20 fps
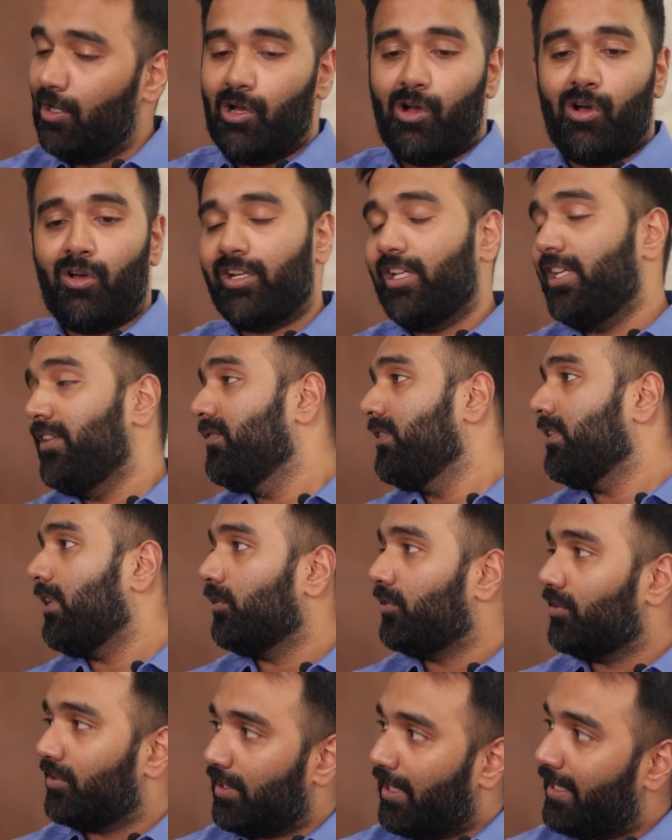or even
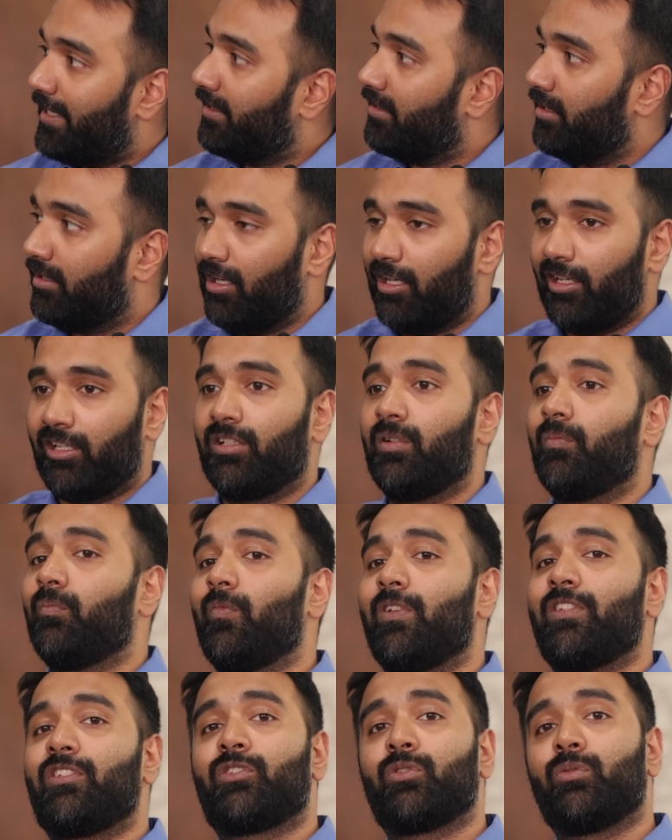outside the curriculum
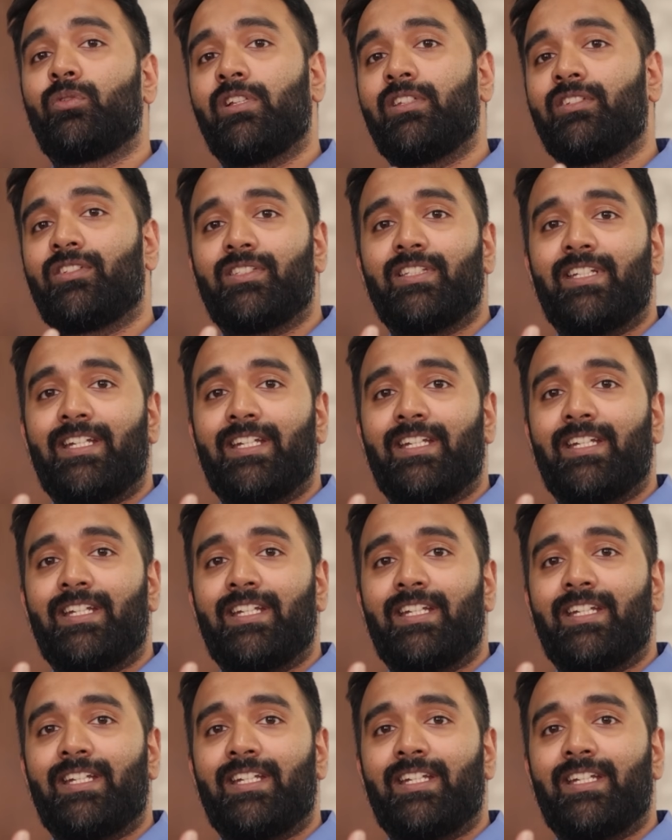when students